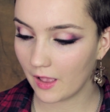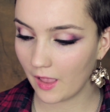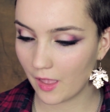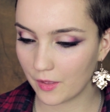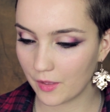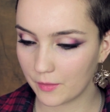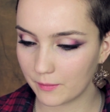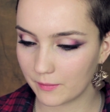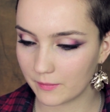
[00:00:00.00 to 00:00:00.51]

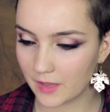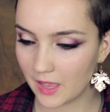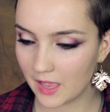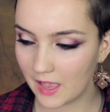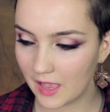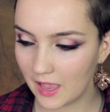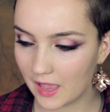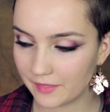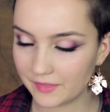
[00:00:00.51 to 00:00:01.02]
Um,
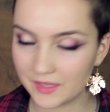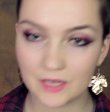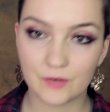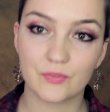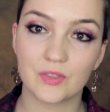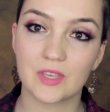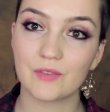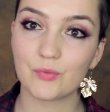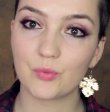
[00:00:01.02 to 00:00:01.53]
At the end
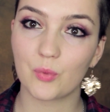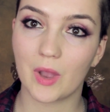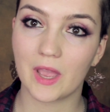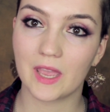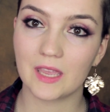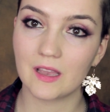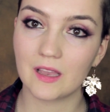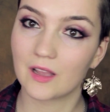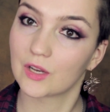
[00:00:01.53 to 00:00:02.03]
of the
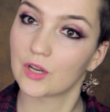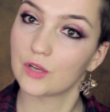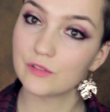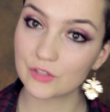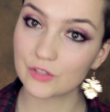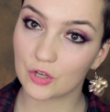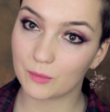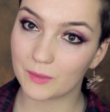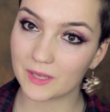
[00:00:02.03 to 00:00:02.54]
giveaway, I
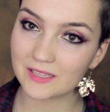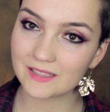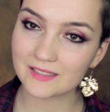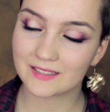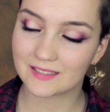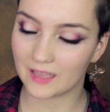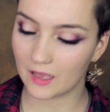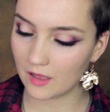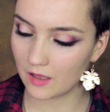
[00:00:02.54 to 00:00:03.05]
close comments,